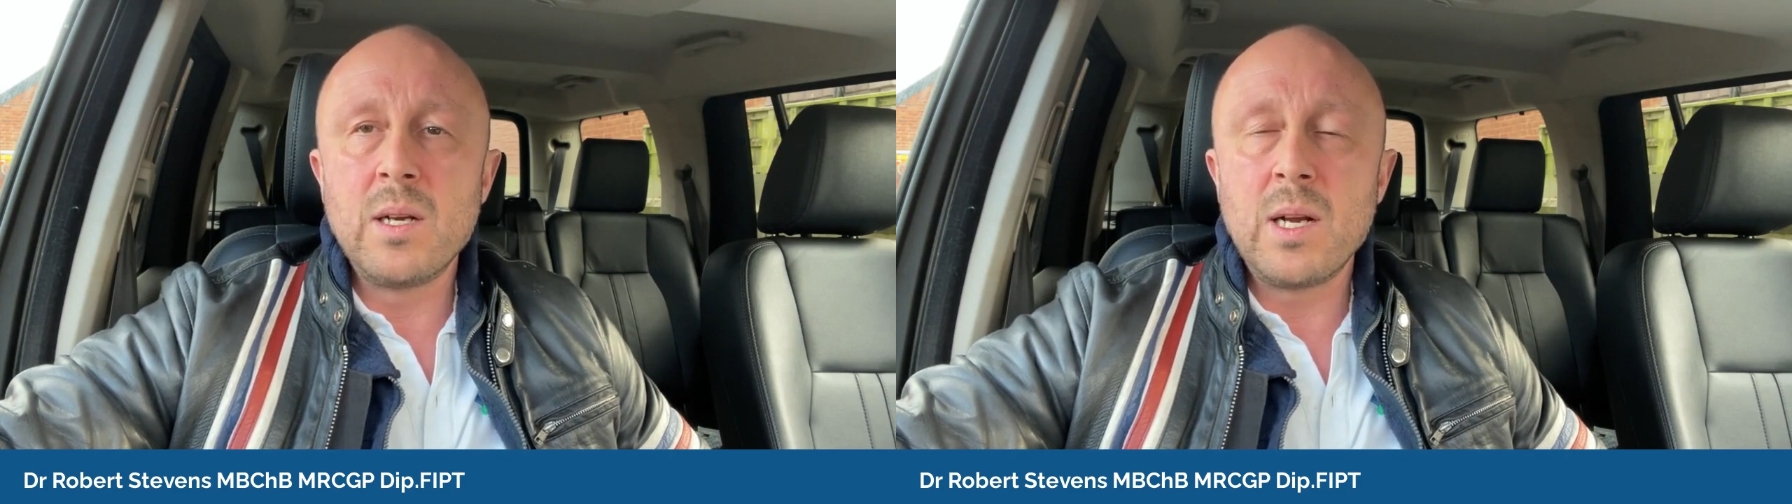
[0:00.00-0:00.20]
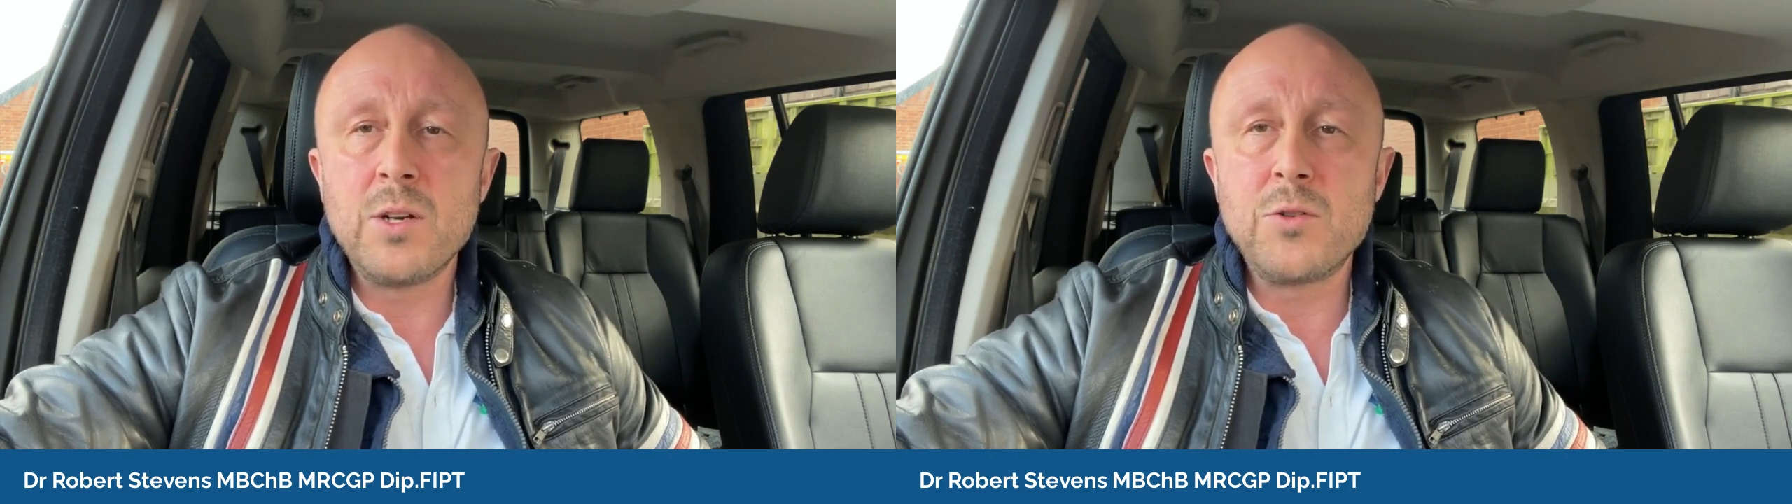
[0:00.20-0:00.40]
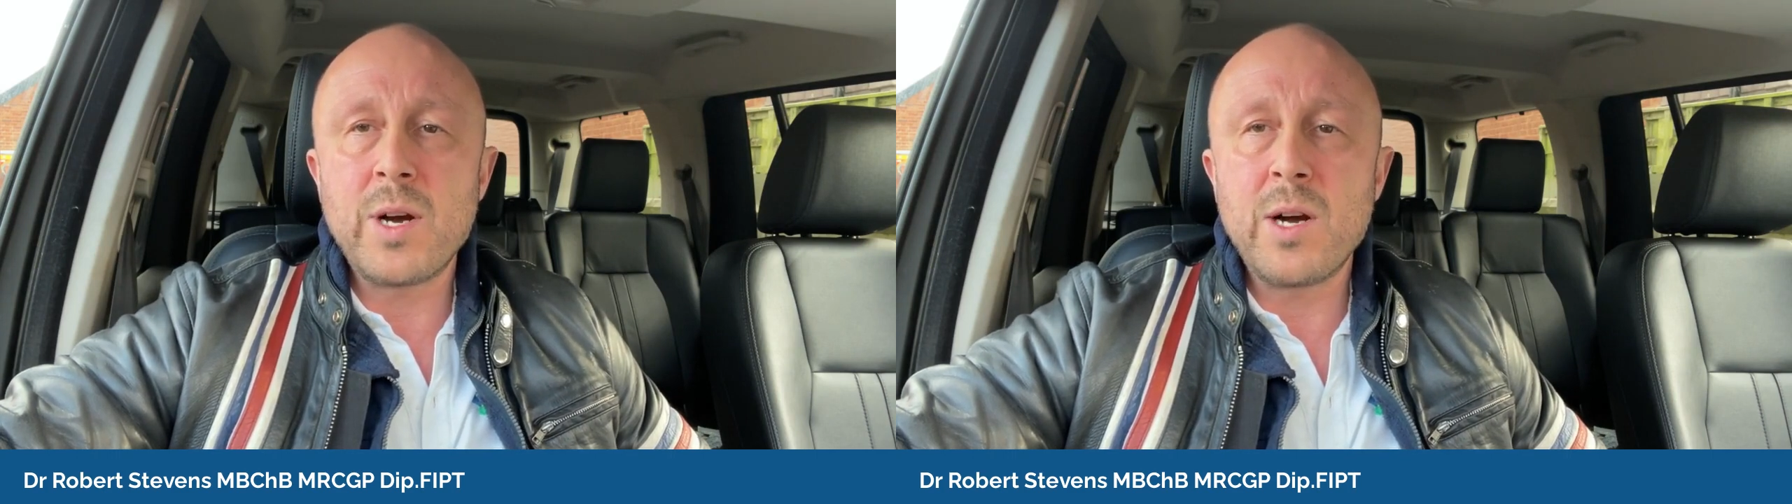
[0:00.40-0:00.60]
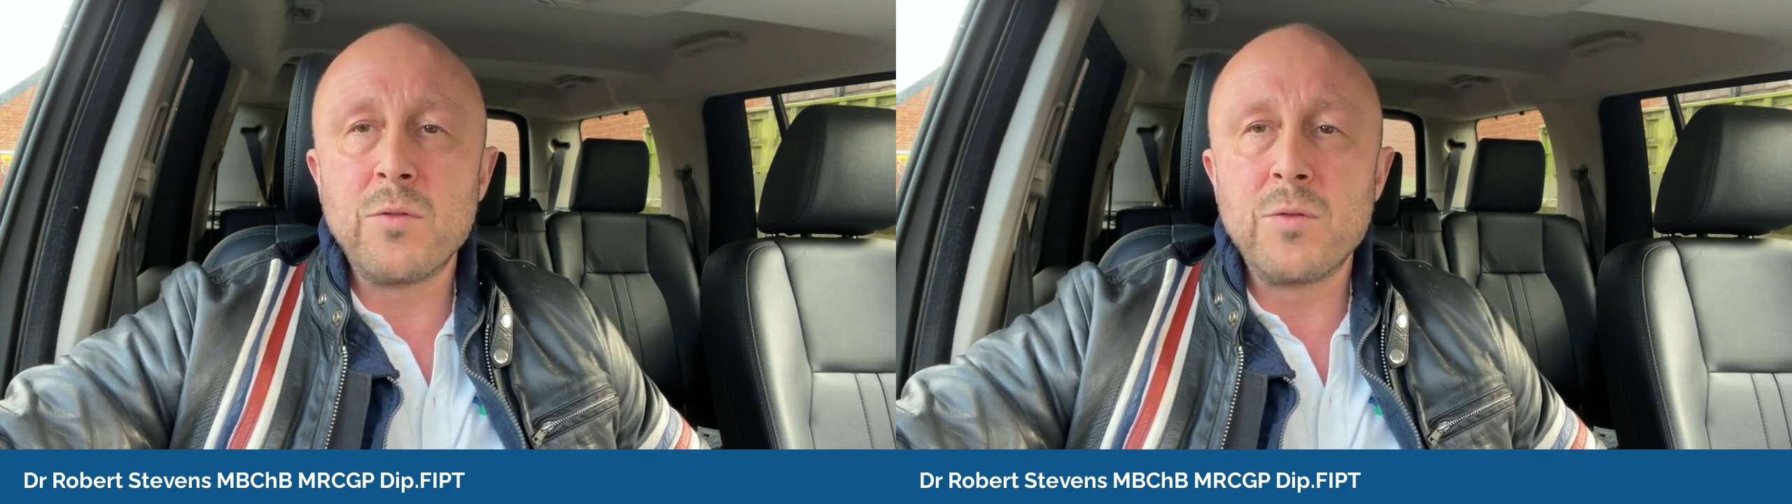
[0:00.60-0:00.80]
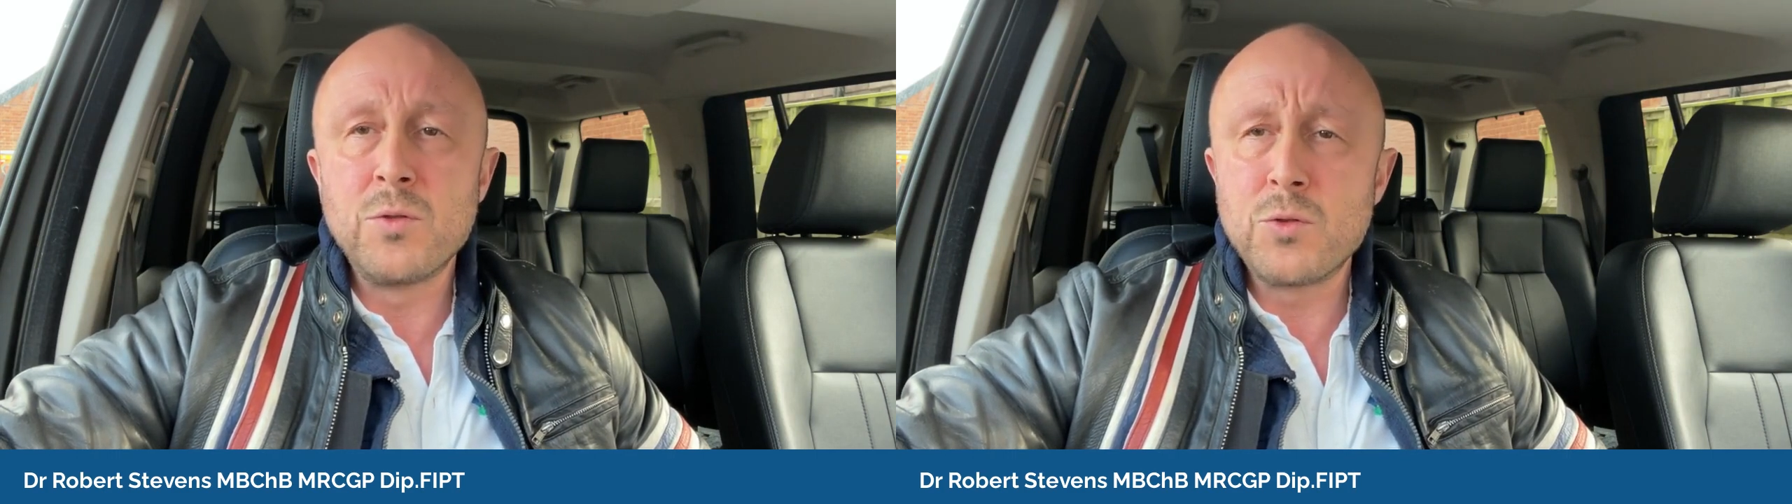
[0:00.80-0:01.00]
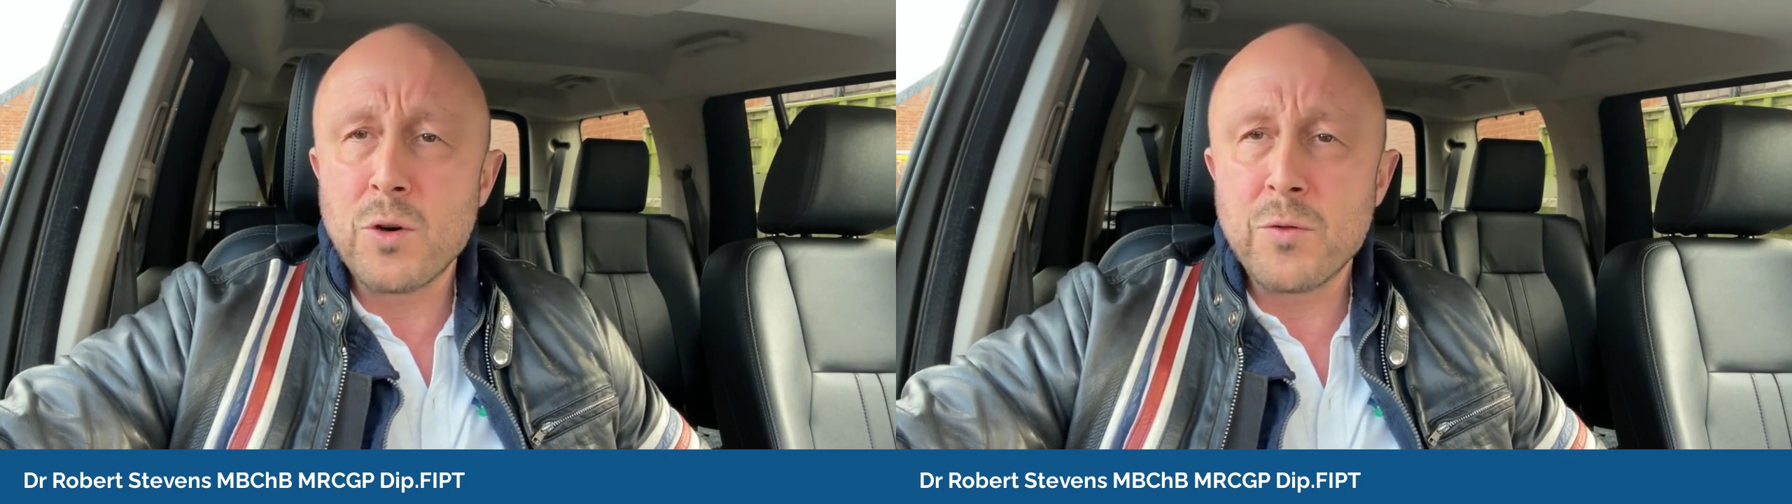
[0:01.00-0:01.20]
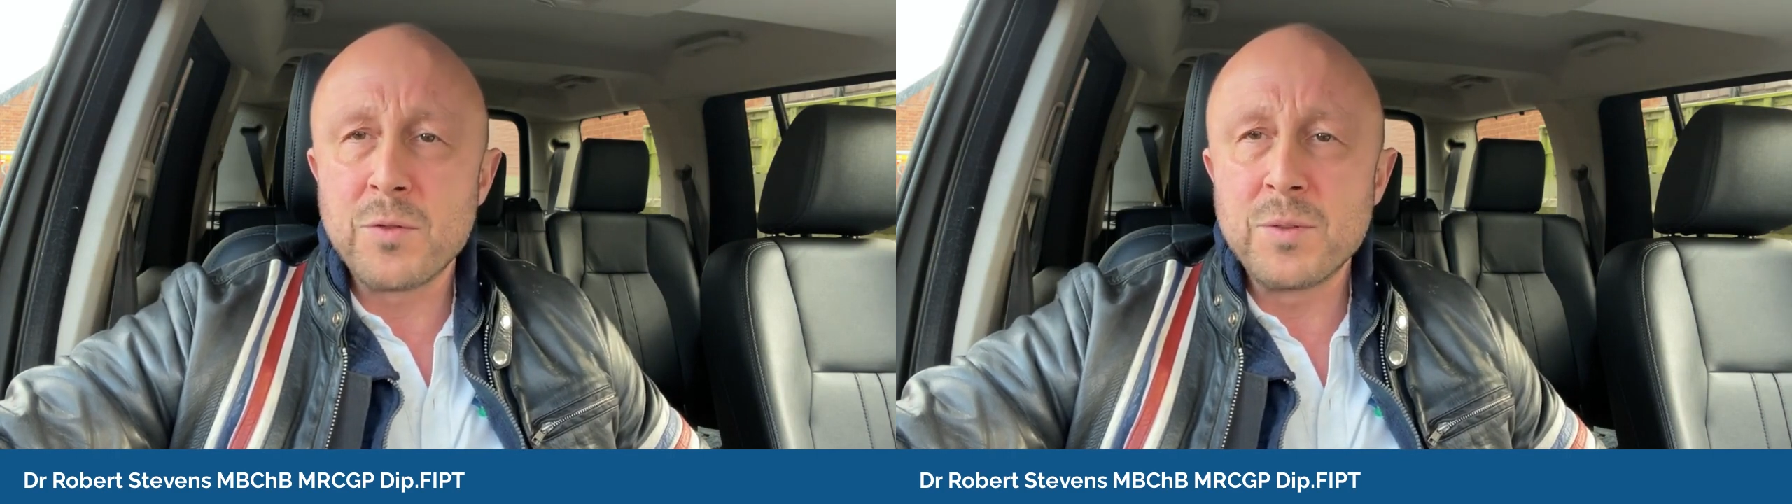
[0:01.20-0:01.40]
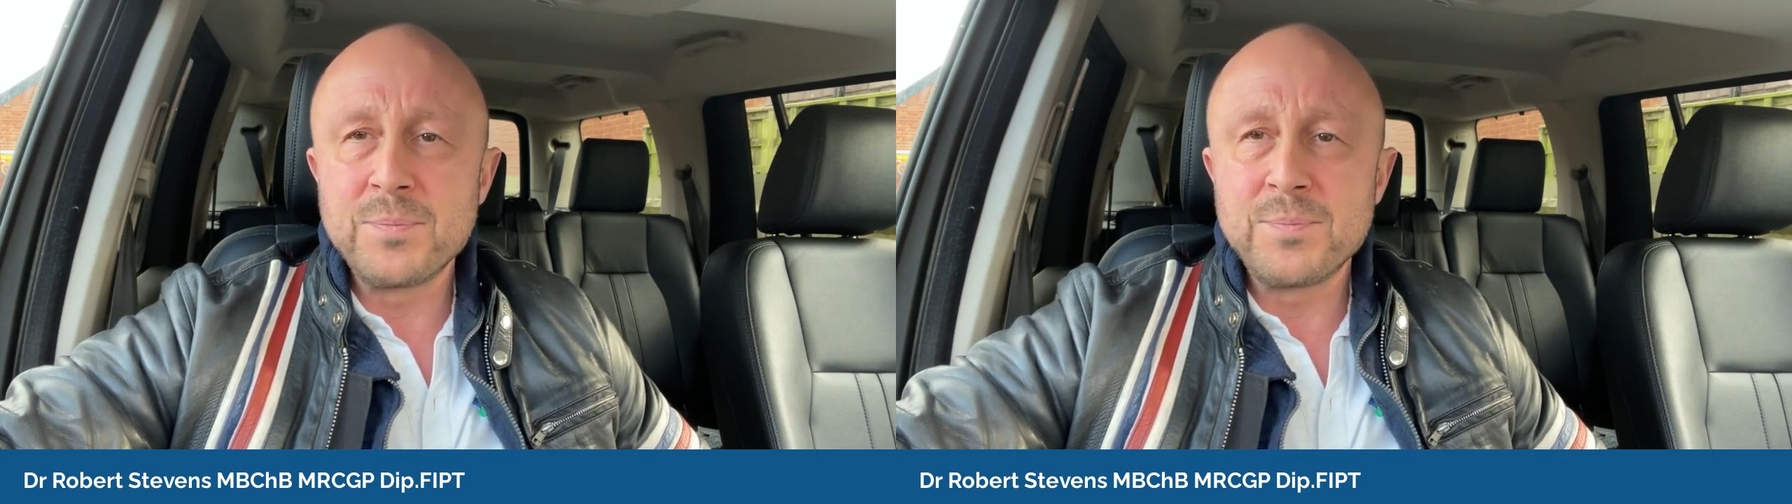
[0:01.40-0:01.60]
and trough. trough.